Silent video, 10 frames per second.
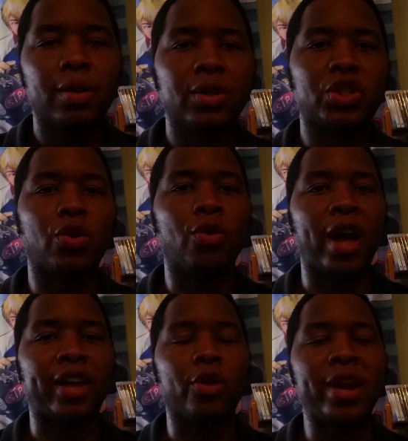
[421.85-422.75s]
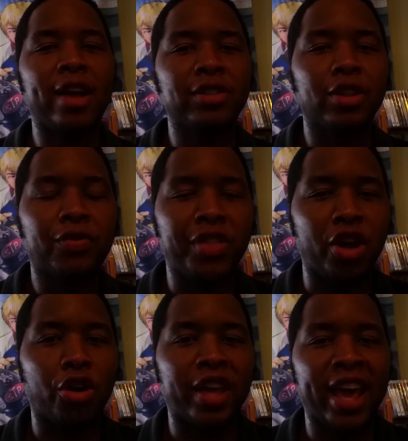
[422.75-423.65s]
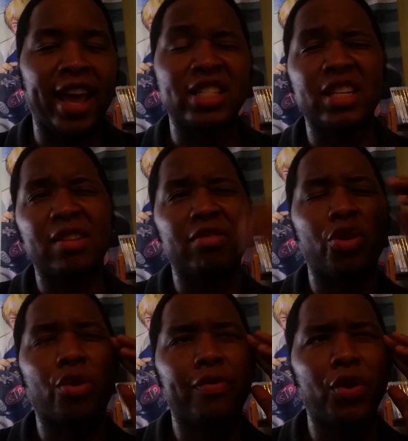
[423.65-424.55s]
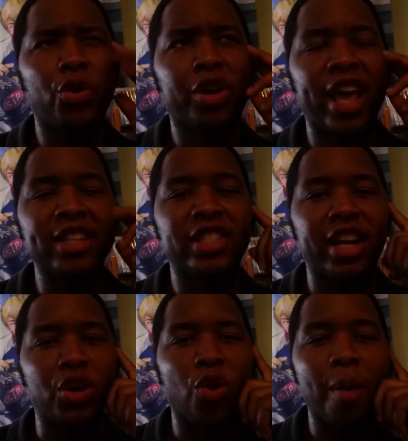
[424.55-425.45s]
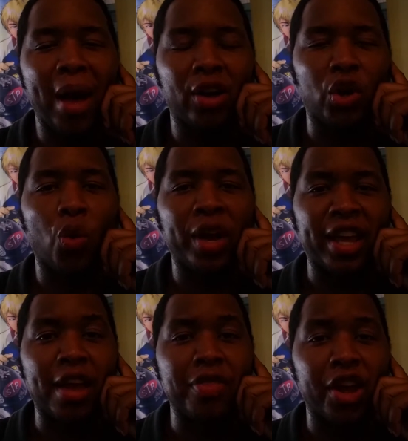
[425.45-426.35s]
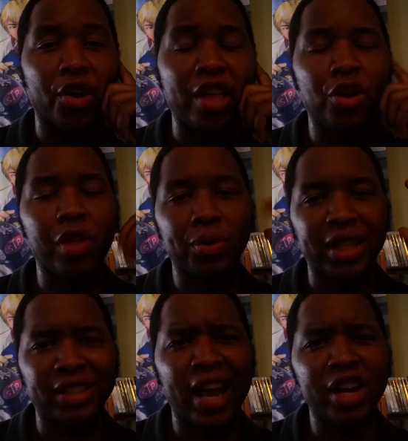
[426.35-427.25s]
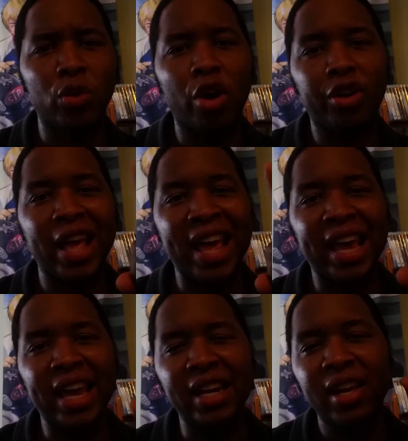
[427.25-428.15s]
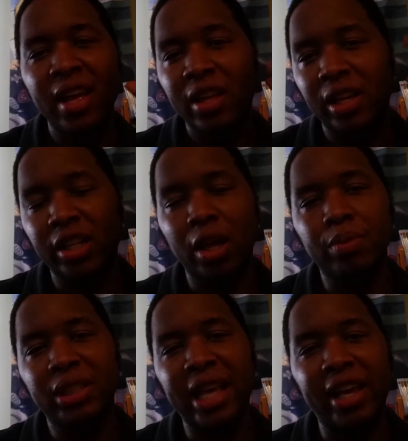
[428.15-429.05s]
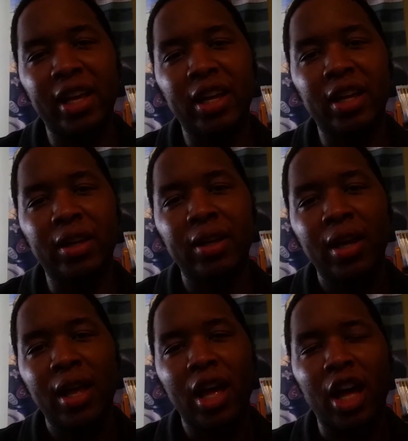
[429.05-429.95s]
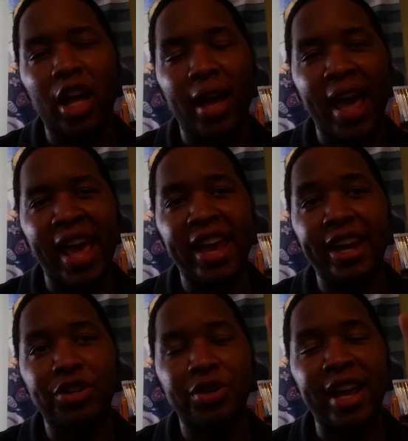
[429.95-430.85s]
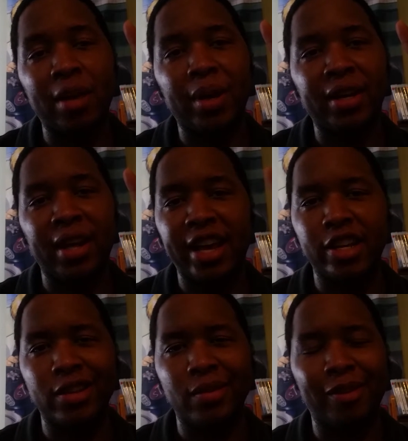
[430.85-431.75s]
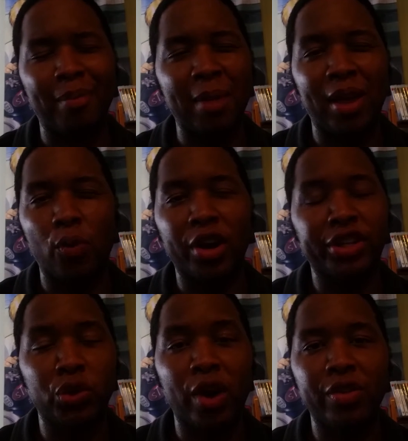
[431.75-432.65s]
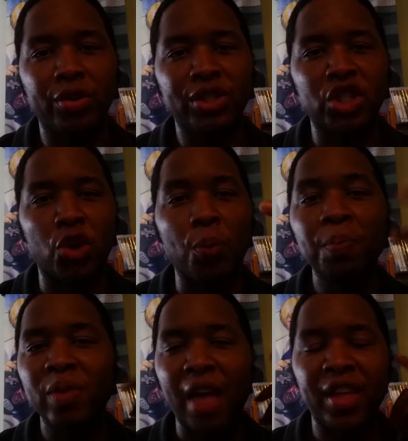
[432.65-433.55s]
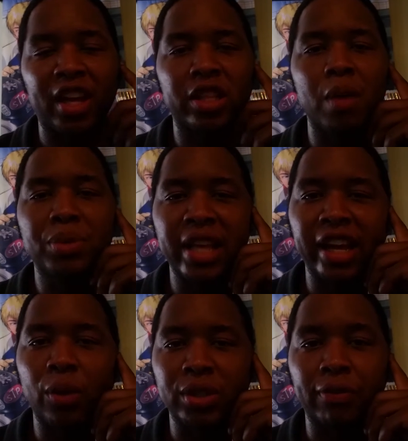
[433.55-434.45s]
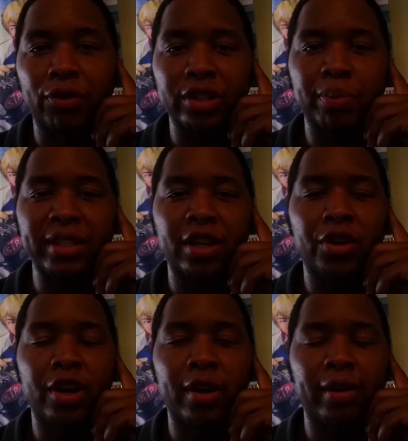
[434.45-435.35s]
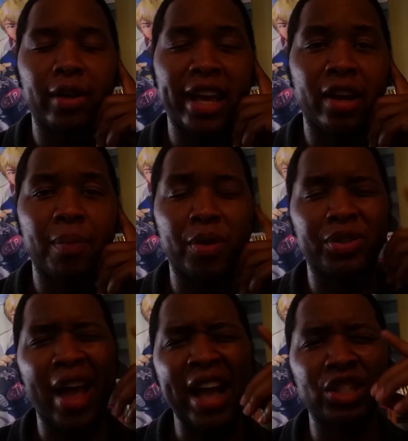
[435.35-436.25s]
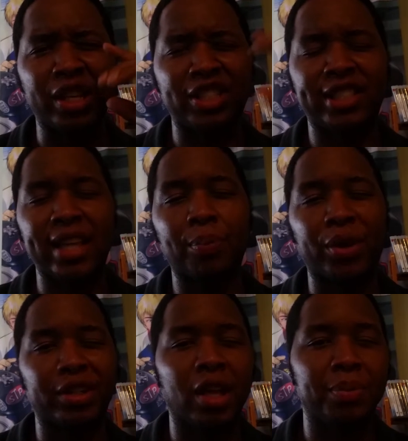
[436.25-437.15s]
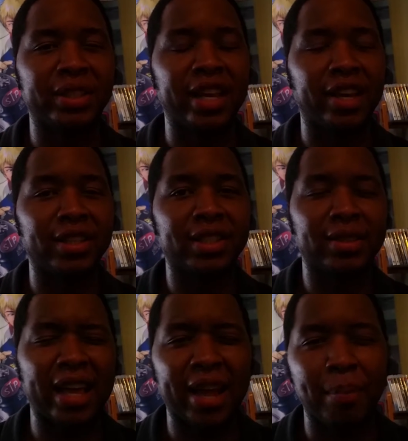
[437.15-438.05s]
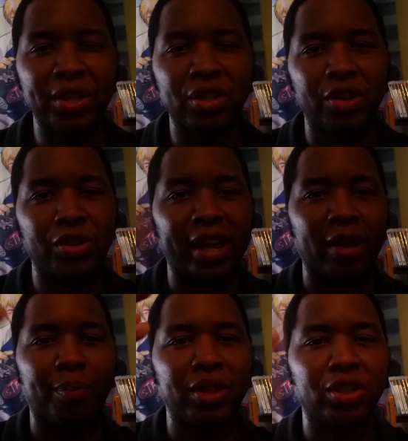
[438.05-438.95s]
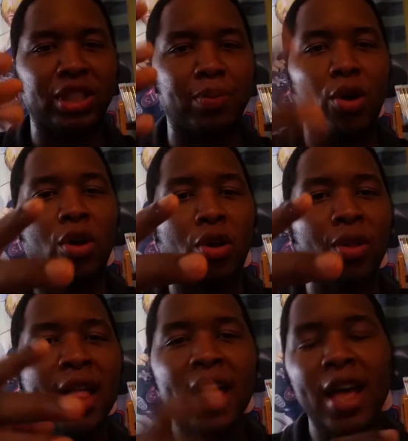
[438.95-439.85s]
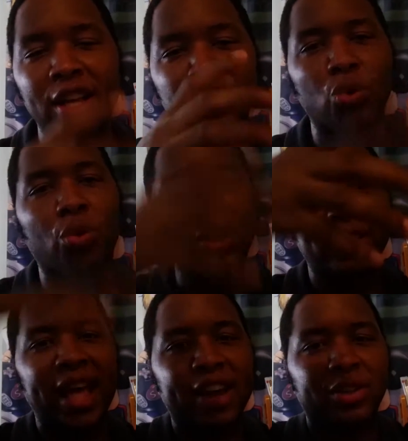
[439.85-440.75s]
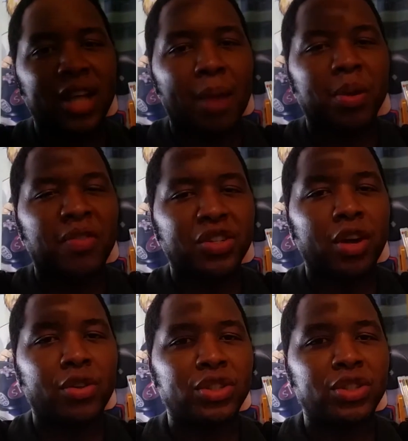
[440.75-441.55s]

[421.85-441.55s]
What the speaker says: So I go down to look for the arcades, and there are a few arcades that I knew about going in there. I know there was a Taito arcade, Club Sega, Hey Entertainment, and maybe 1 or 2 others. So I think Club Sega was the first place I hit up. There's actually separate Club Segas. Like I mentioned, there's like a bunch of small stores stacked on top of each other.